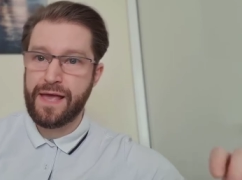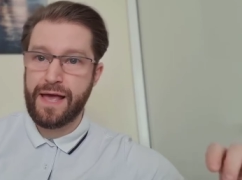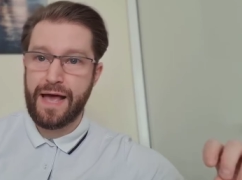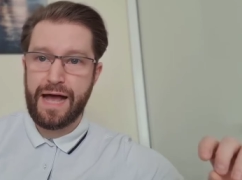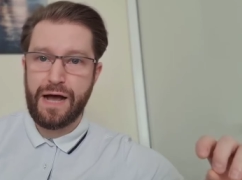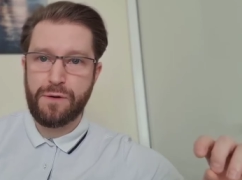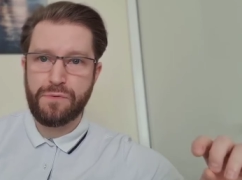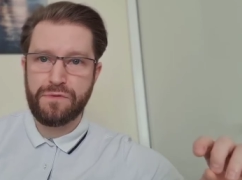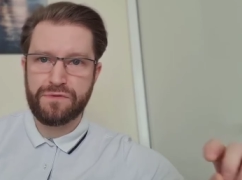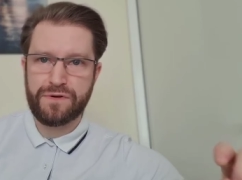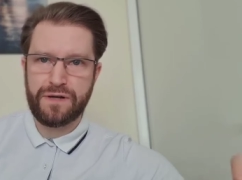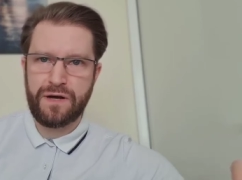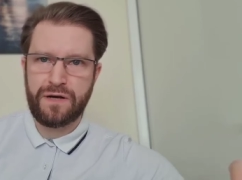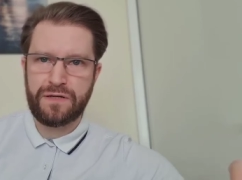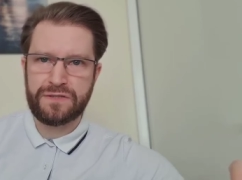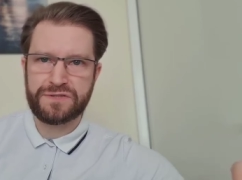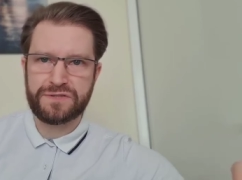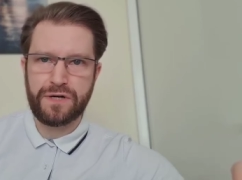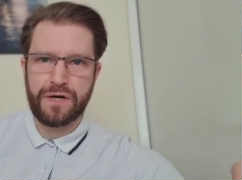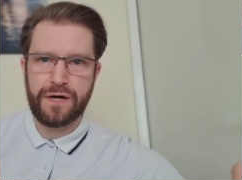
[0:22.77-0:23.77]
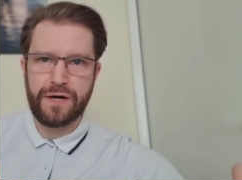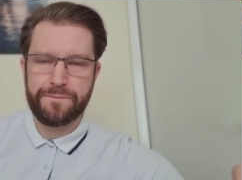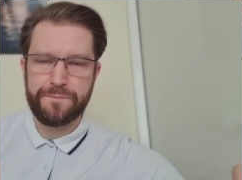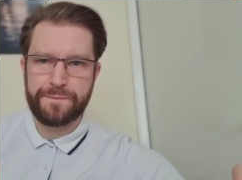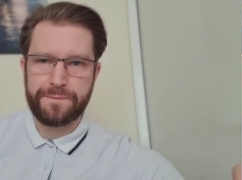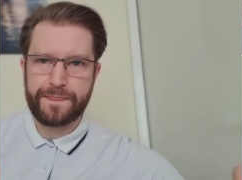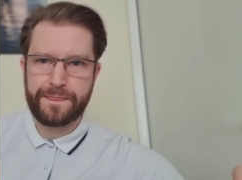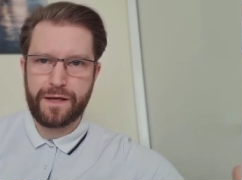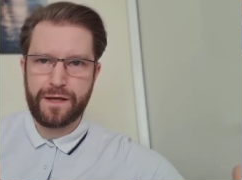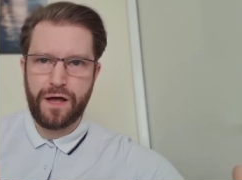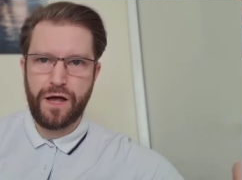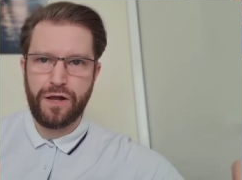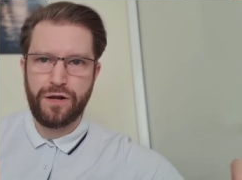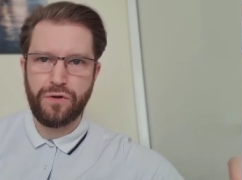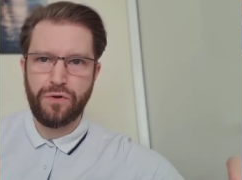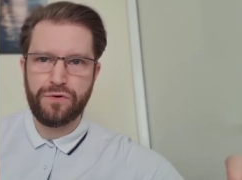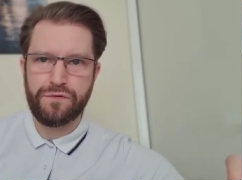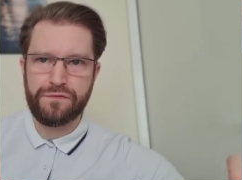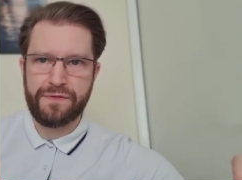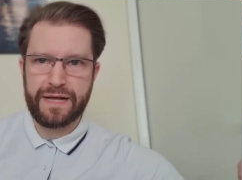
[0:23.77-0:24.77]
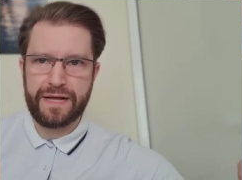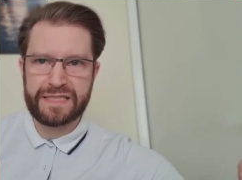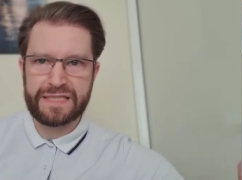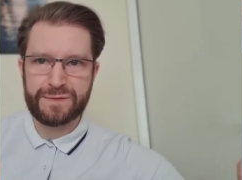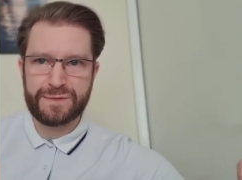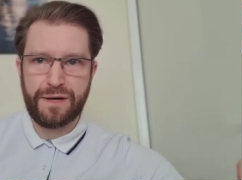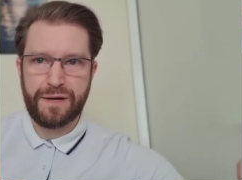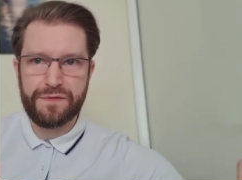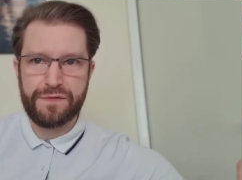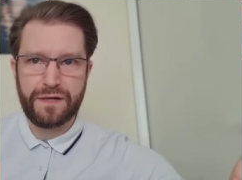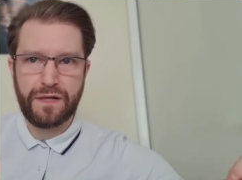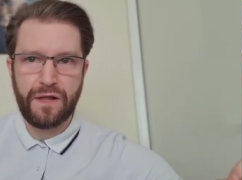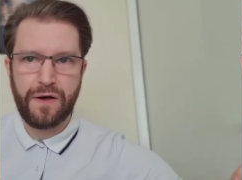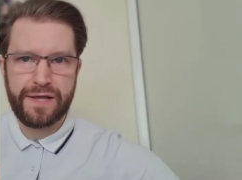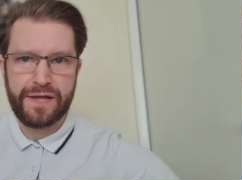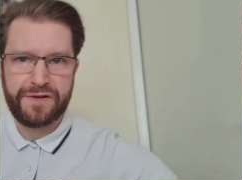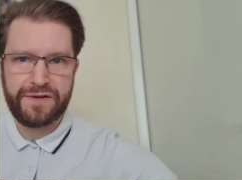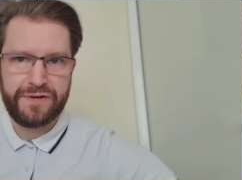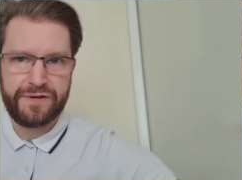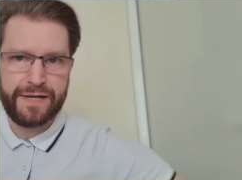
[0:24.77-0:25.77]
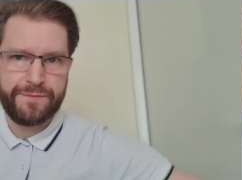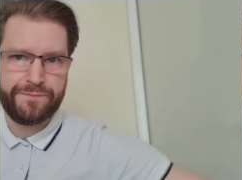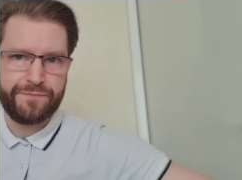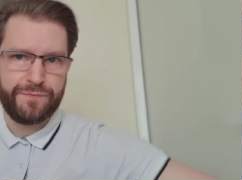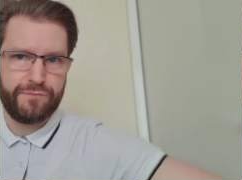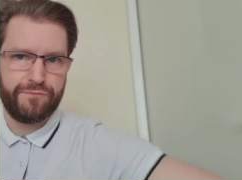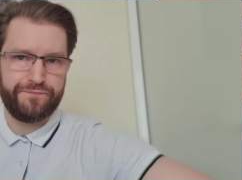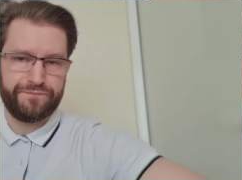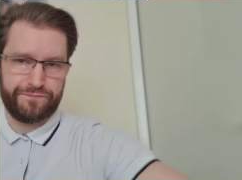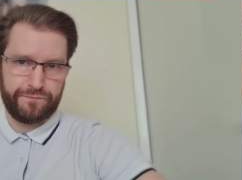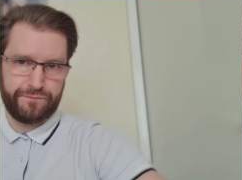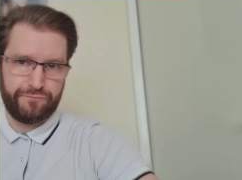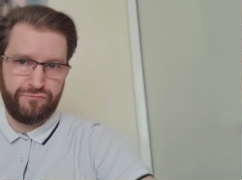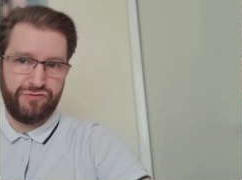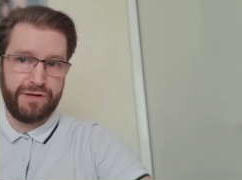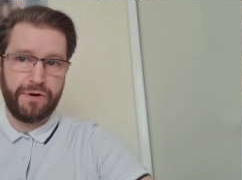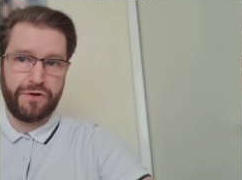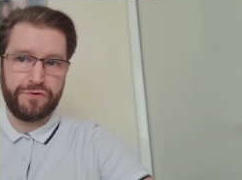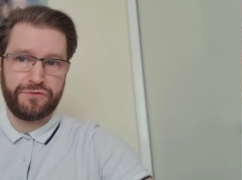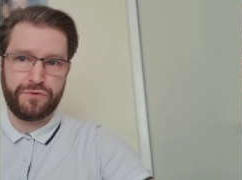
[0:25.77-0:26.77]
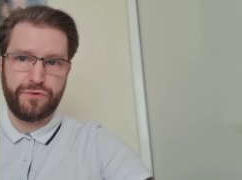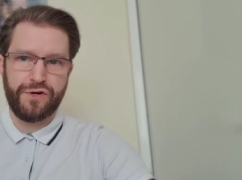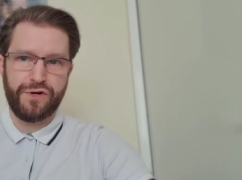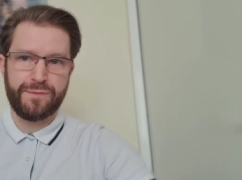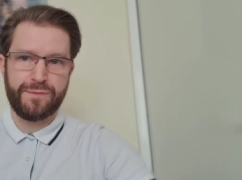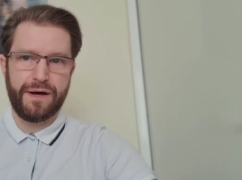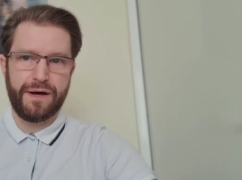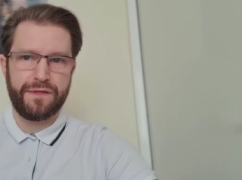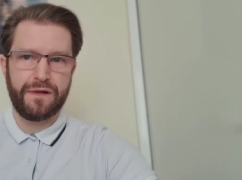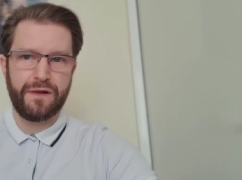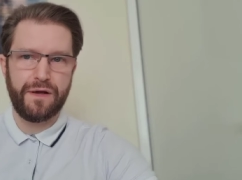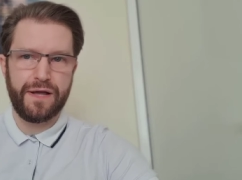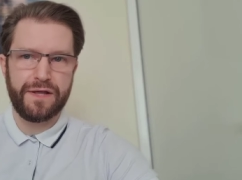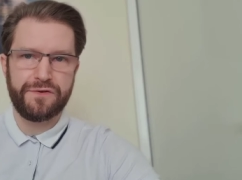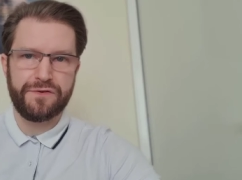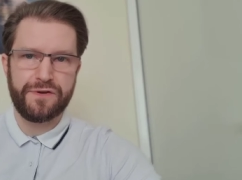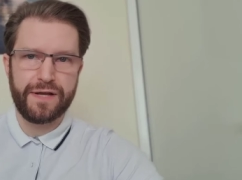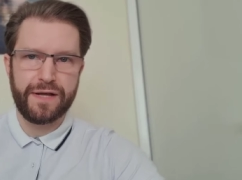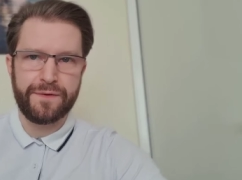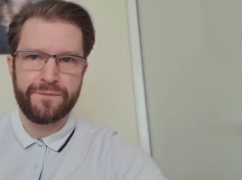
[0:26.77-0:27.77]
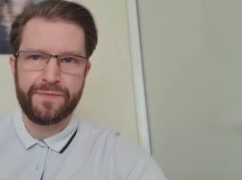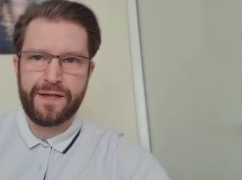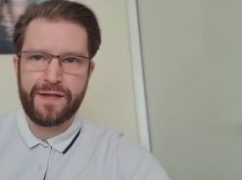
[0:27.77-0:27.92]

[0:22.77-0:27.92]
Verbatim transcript: And with glass art, a lot of that is about the lighting pretty much all about the lighting.